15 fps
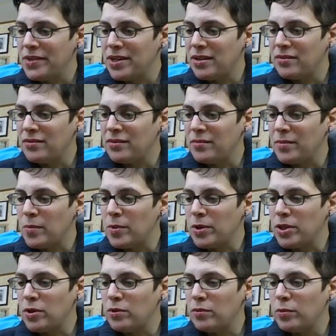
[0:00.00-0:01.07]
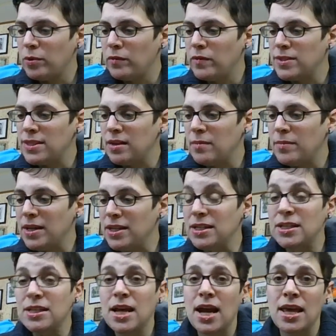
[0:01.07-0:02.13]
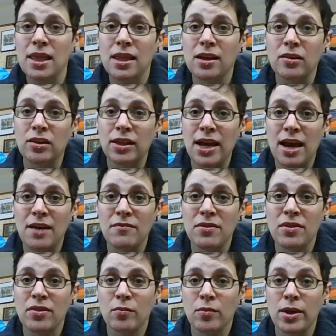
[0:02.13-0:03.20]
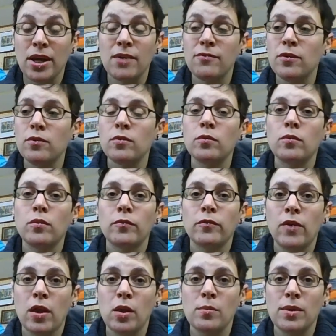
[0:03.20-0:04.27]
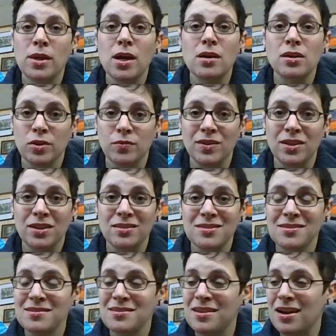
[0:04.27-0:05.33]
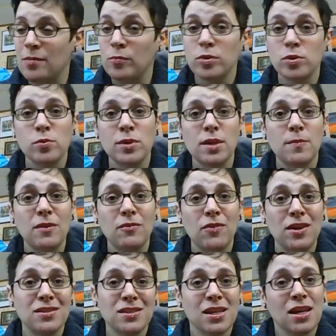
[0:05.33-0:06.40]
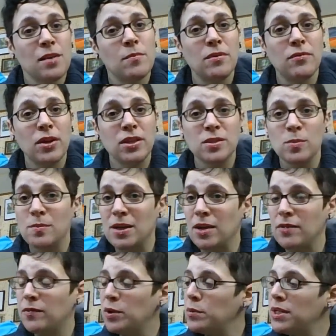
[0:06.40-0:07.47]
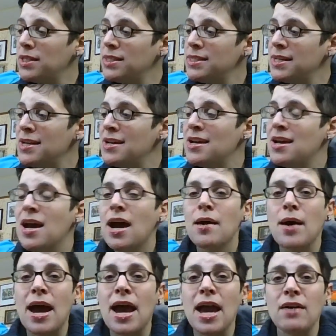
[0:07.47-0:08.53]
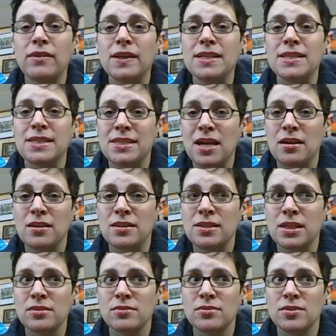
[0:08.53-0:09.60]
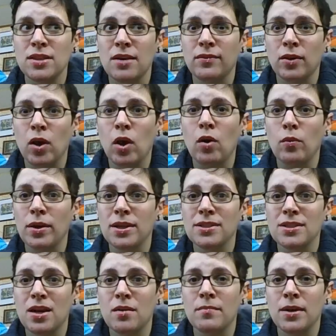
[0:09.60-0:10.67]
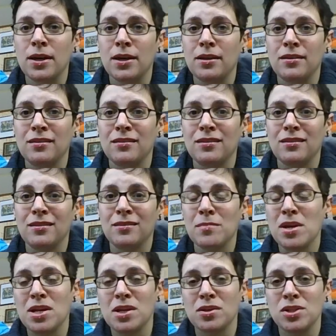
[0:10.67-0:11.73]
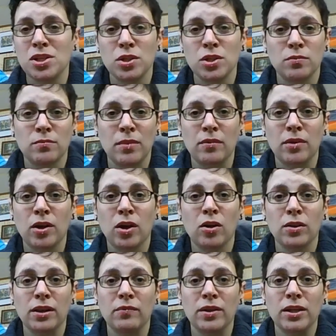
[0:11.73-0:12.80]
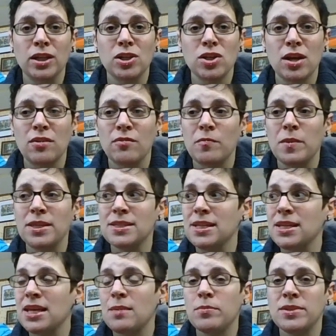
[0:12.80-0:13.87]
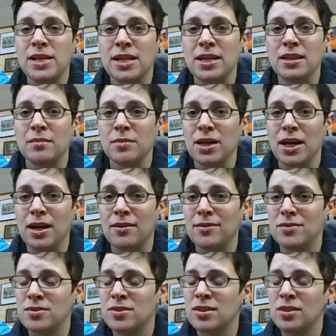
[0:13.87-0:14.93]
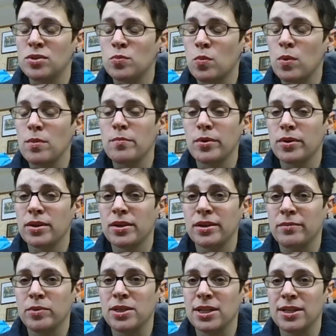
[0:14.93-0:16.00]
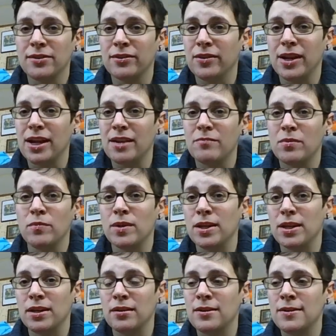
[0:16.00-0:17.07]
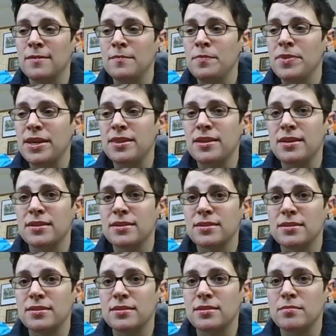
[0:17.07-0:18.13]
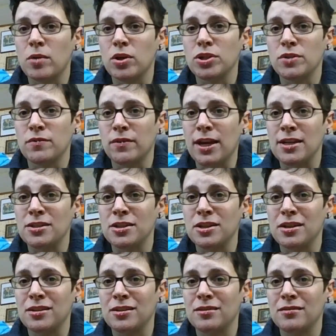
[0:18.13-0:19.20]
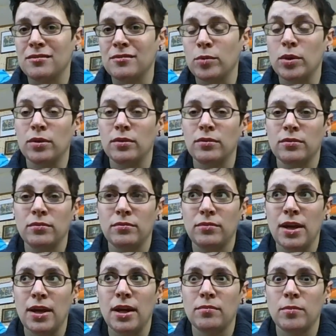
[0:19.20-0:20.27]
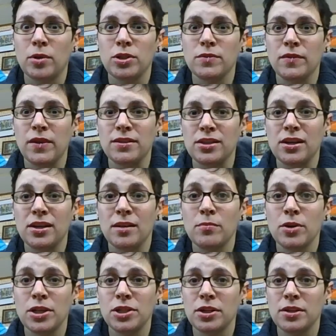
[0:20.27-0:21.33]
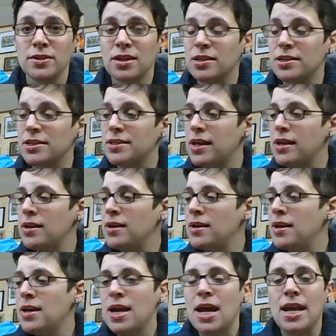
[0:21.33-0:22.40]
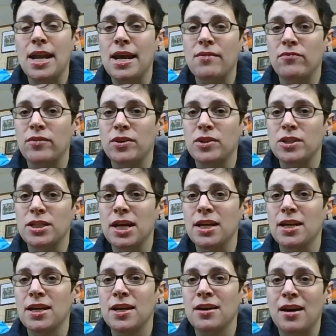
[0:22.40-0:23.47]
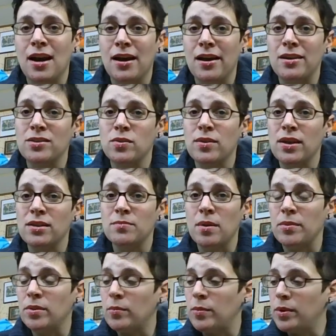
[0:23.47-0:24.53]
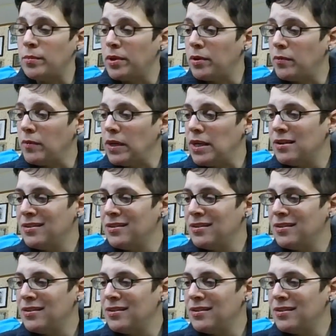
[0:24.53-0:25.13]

Um, a book you previously abandoned. I literally have three. If you follow me on Goodreads, um, which we can be friends, come be friends with me on Goodreads. Uh, I had like set six or seven always on my my, my currently reading shelf because I keep setting them down. There's there's one book in particular that I've been reading, I think since March of last year. Well, yeah, March of last year. I'm pretty sure I started it then, and I haven't finished it yet. So that's probably the one I'm going to read.